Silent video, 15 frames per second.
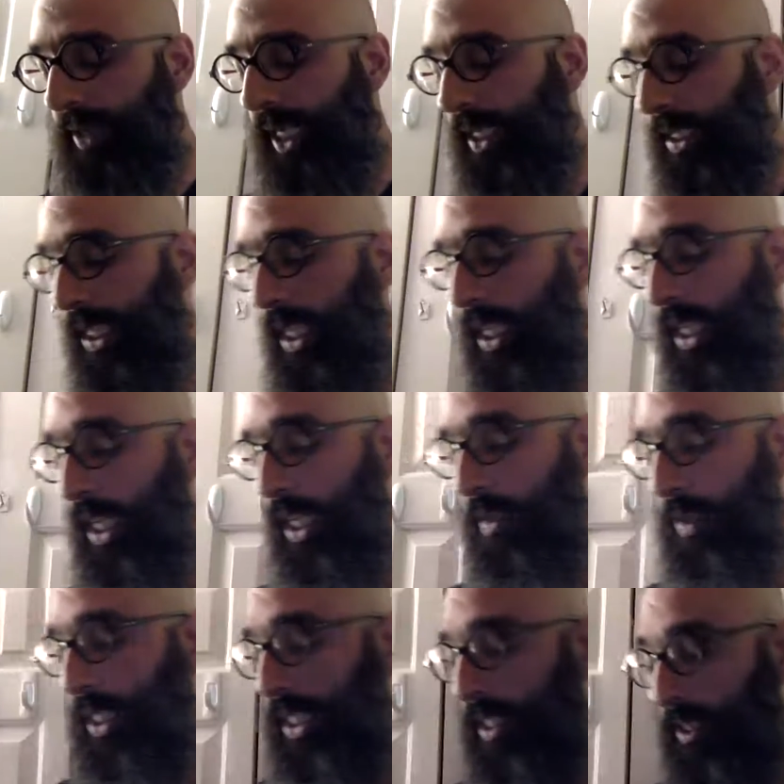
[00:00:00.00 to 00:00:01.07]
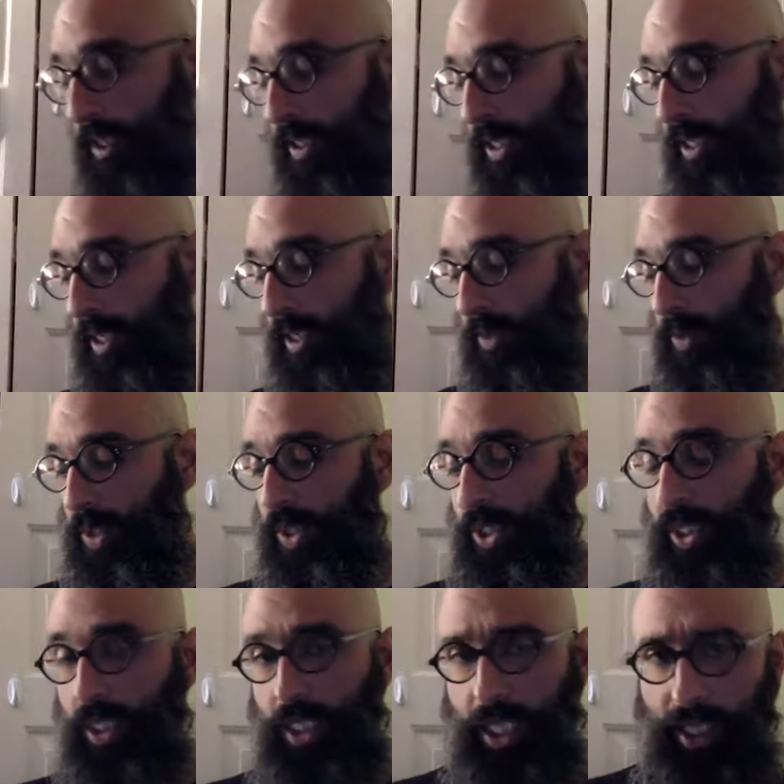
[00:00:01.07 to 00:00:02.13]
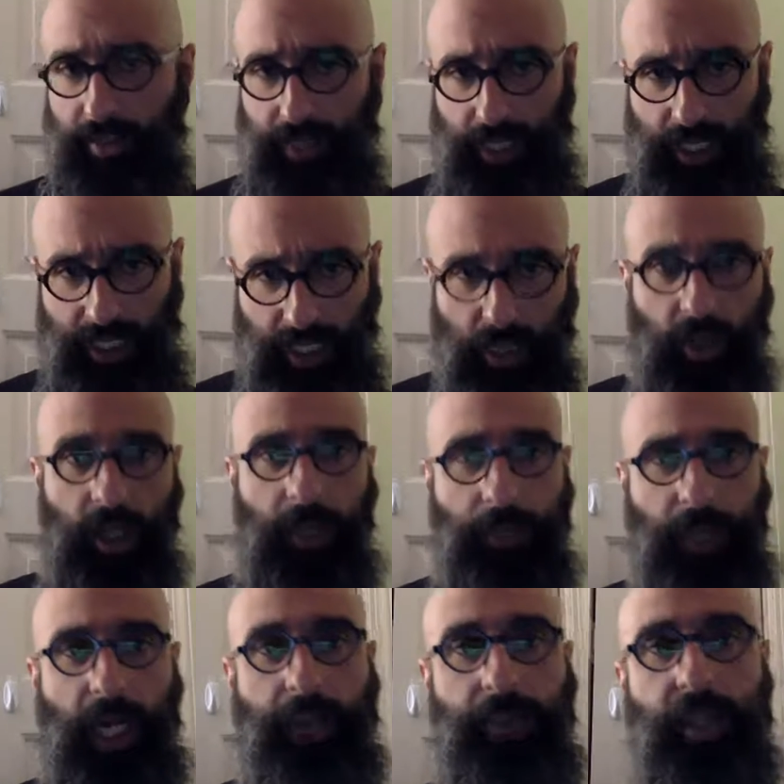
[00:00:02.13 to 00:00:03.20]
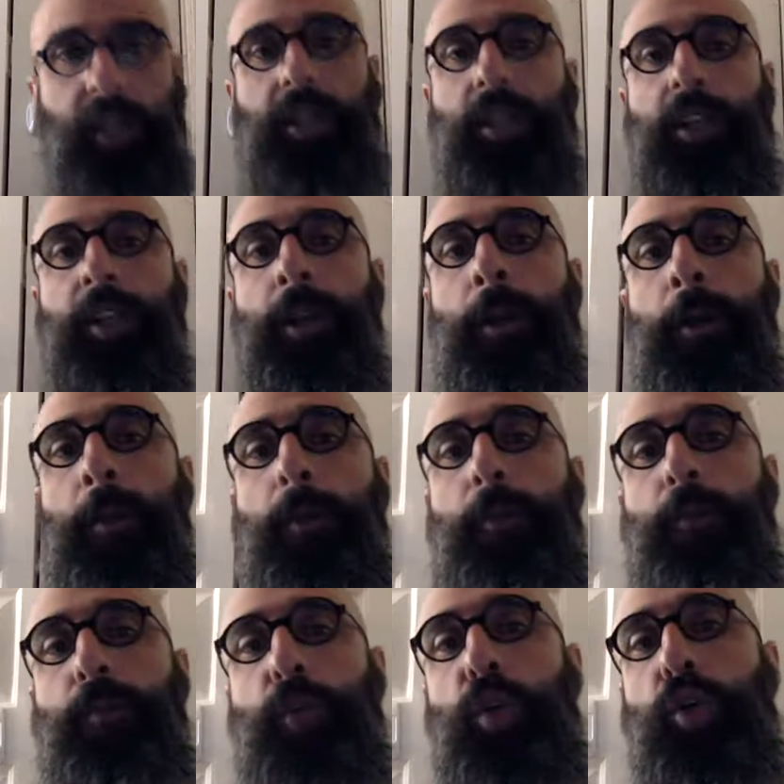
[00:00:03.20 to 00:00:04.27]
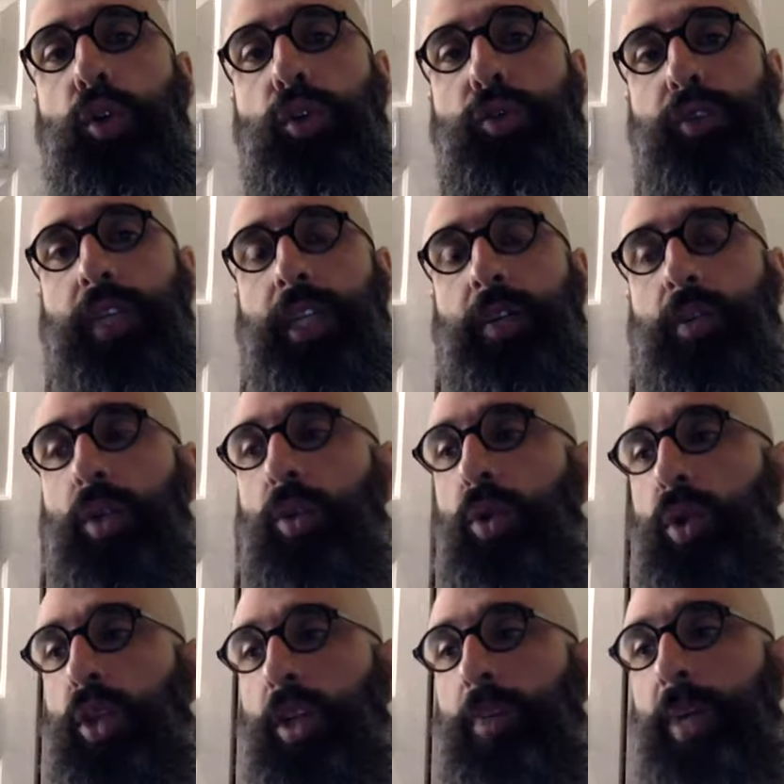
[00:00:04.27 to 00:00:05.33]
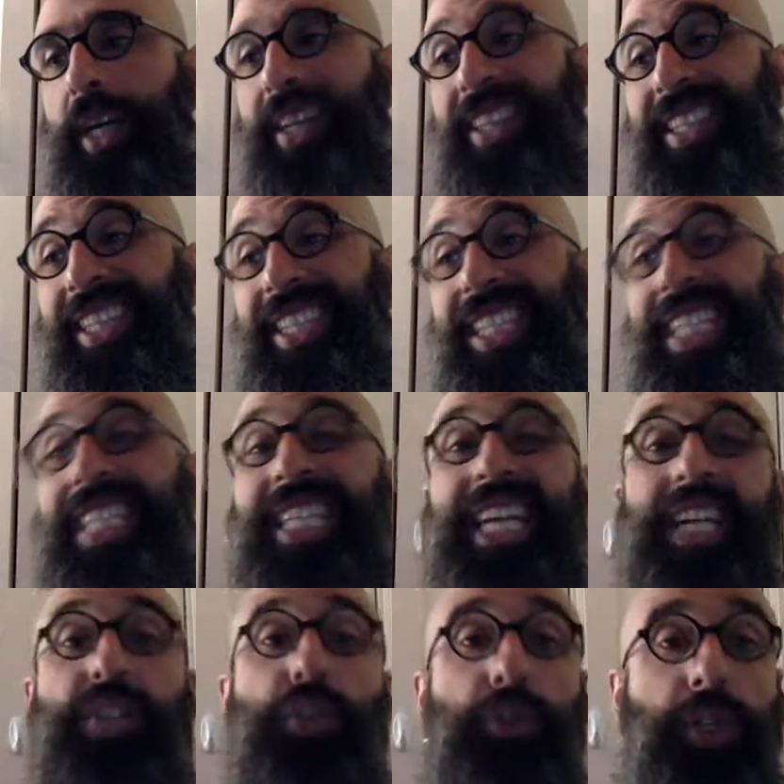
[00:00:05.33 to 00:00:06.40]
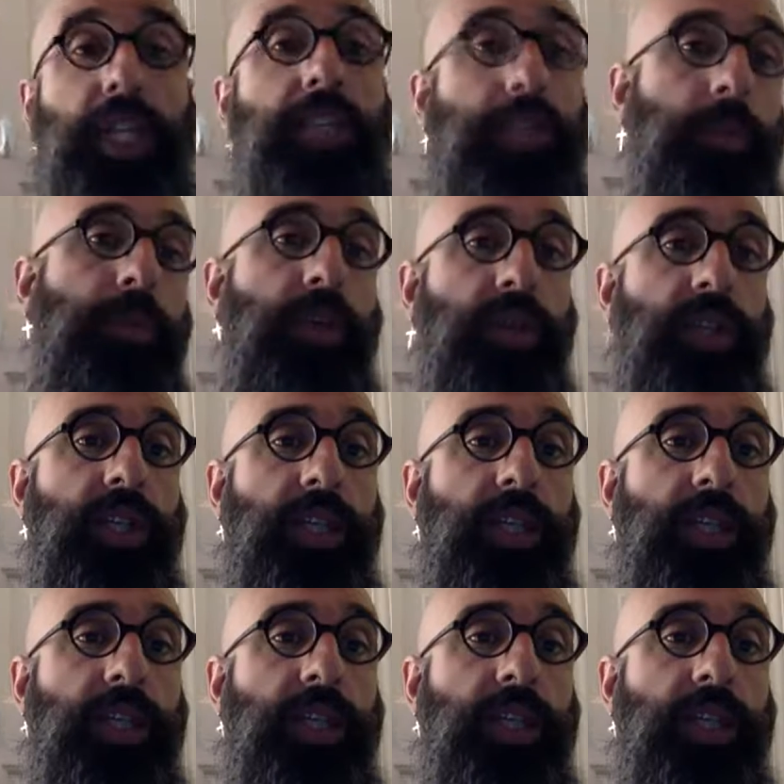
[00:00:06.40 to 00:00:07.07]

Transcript: as a communist, which is kind of still a popular move in the world of politics, is that Tudeh supported